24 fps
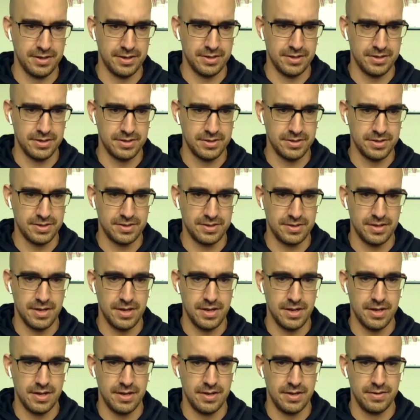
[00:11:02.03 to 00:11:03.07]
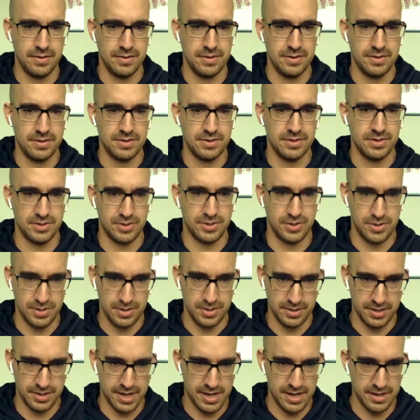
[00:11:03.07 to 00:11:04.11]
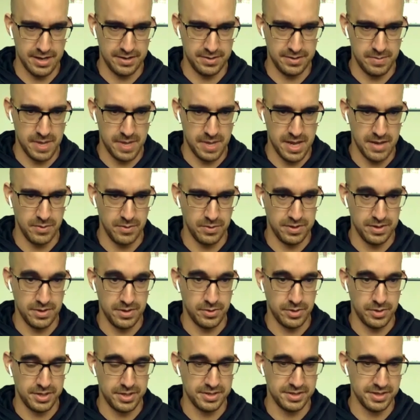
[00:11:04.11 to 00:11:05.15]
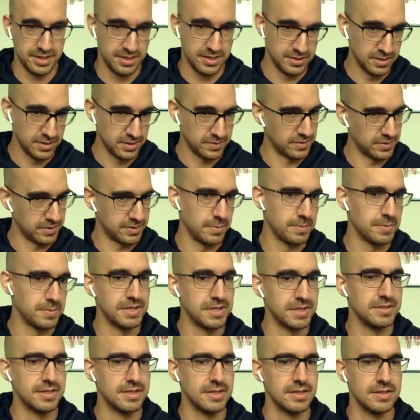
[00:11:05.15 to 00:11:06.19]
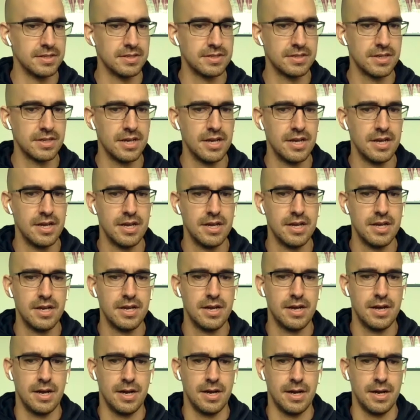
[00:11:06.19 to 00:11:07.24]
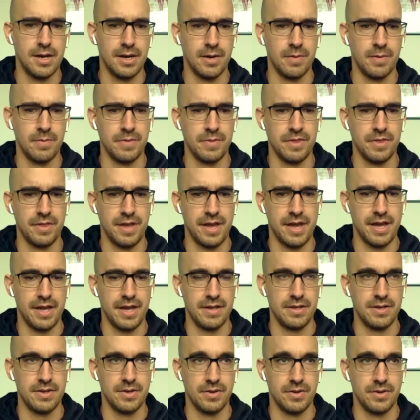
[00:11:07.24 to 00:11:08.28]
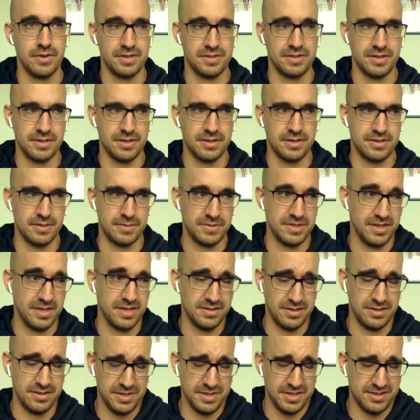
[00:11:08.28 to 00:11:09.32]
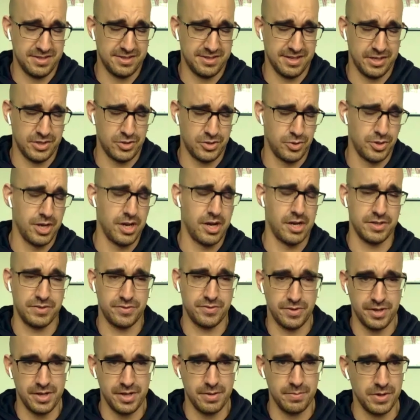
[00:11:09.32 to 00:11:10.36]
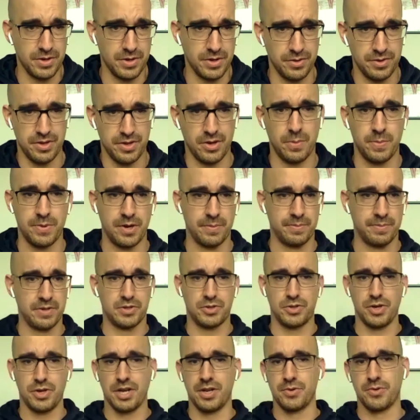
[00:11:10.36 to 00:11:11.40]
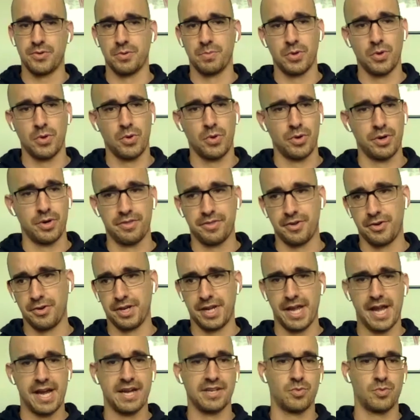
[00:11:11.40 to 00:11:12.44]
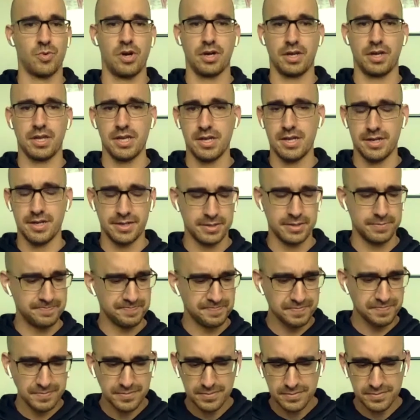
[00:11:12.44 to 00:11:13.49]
there's a certain kind of demand within organizations for some PTs that it's some days it's like triage for them. They open up the training room door and 30 guys walk in, and